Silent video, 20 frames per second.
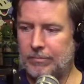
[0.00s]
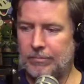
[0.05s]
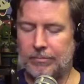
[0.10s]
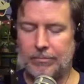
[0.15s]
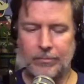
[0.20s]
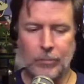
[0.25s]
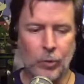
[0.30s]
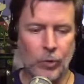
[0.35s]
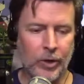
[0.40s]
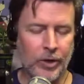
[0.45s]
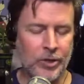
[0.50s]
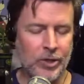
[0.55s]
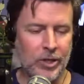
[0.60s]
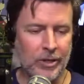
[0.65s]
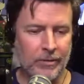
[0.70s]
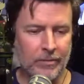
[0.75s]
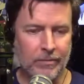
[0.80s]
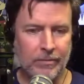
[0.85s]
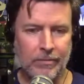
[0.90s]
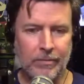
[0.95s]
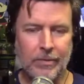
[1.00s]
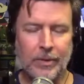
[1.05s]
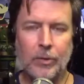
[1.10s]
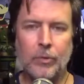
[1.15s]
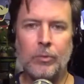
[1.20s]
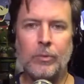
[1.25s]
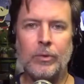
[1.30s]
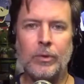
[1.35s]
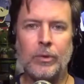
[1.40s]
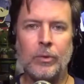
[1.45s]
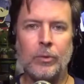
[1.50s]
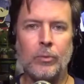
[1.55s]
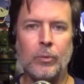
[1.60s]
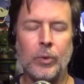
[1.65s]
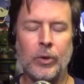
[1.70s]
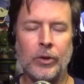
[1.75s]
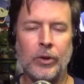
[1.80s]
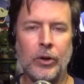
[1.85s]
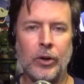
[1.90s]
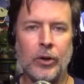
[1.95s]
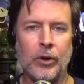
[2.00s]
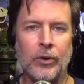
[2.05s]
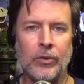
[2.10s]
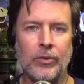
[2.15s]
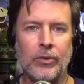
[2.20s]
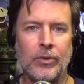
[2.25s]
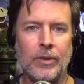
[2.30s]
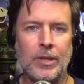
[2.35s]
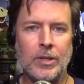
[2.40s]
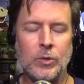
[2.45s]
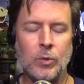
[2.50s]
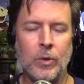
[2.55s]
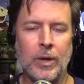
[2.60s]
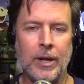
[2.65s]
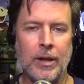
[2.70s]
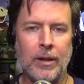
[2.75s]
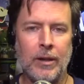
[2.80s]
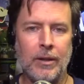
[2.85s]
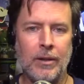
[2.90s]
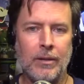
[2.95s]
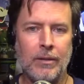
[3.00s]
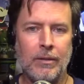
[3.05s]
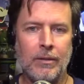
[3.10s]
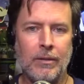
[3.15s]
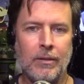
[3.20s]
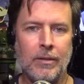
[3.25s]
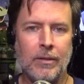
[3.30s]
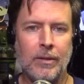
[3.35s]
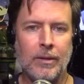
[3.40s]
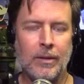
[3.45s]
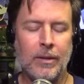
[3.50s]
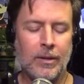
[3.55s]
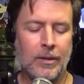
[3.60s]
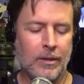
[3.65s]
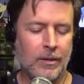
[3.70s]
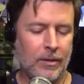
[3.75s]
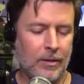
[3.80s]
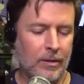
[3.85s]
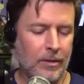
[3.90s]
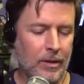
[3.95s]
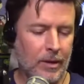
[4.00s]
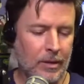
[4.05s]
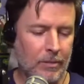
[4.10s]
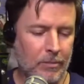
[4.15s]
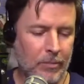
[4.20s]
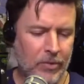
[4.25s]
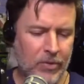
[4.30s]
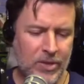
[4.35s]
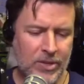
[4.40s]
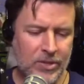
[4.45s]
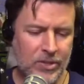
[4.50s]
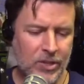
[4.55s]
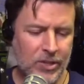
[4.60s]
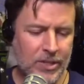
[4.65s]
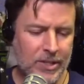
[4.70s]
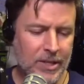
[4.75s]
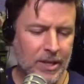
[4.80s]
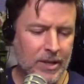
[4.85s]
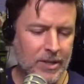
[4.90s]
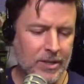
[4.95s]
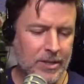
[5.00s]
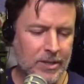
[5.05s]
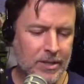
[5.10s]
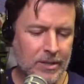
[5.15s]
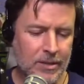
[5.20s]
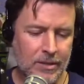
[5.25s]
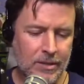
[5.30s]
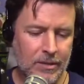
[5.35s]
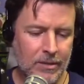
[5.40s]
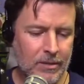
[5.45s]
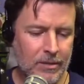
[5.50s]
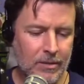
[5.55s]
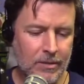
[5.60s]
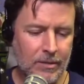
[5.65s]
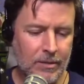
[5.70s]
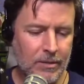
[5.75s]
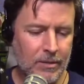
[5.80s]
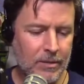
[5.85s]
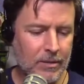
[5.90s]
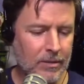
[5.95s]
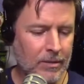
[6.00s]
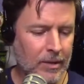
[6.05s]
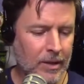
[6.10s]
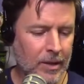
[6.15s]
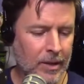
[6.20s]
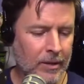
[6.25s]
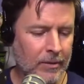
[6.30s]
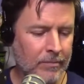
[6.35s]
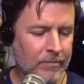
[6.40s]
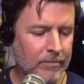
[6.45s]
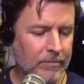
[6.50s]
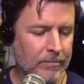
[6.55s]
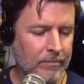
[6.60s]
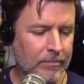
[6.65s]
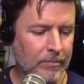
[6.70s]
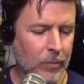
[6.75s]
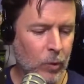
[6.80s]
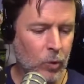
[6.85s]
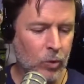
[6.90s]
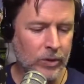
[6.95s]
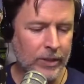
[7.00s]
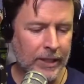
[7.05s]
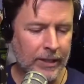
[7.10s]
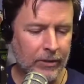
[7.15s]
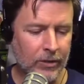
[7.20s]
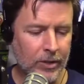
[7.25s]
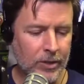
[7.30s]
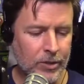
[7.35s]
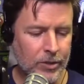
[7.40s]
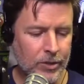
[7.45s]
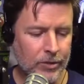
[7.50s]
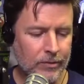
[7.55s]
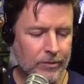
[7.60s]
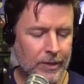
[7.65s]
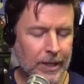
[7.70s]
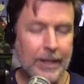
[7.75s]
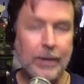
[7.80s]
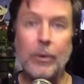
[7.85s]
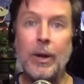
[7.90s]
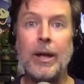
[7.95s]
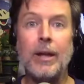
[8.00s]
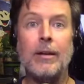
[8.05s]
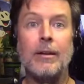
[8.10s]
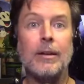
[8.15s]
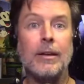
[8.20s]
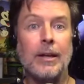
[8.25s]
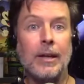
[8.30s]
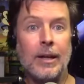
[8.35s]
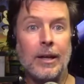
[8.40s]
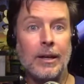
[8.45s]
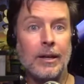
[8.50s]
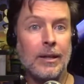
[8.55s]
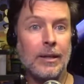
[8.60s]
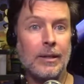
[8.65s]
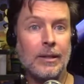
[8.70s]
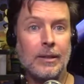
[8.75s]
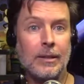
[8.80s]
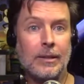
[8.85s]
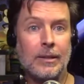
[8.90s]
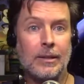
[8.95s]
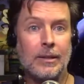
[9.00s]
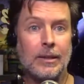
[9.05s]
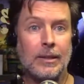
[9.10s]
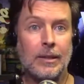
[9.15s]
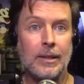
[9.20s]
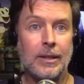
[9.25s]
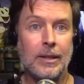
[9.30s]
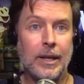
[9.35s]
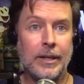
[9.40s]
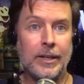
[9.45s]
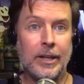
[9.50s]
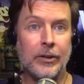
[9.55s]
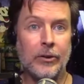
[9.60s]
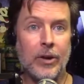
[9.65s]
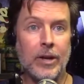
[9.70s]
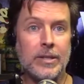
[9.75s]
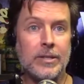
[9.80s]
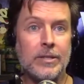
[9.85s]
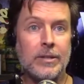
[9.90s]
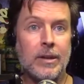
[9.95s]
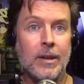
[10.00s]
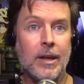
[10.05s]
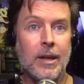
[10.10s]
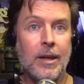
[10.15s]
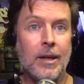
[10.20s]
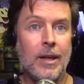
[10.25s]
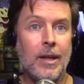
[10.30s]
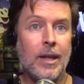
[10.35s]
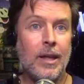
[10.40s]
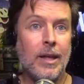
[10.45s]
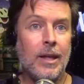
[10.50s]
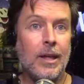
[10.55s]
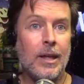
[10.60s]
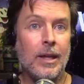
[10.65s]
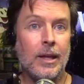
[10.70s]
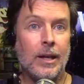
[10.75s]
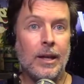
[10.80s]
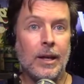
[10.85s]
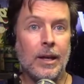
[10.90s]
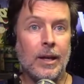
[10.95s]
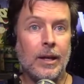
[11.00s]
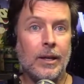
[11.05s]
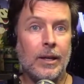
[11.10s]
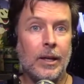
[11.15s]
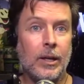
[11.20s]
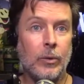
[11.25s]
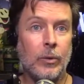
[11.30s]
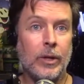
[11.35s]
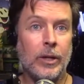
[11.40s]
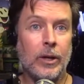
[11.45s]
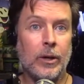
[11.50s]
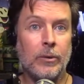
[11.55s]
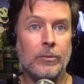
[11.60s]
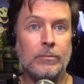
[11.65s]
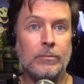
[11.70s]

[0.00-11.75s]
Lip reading: origin, the word earth as well. But this just says Old English. Anyway, I digress. Here we go.